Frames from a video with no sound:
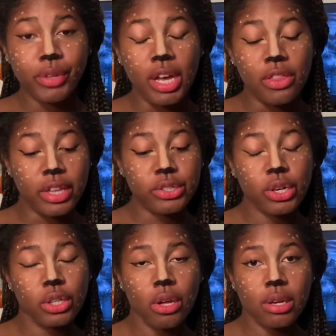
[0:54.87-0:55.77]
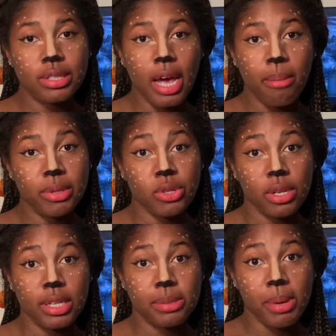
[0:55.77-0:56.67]
That took a long time, and so
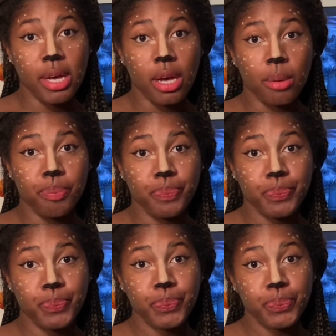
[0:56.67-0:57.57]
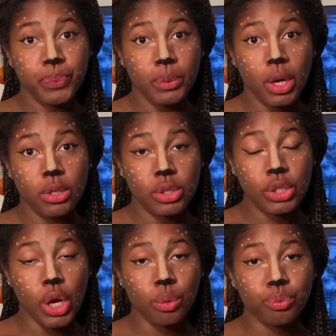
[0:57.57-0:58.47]
did this makeup. So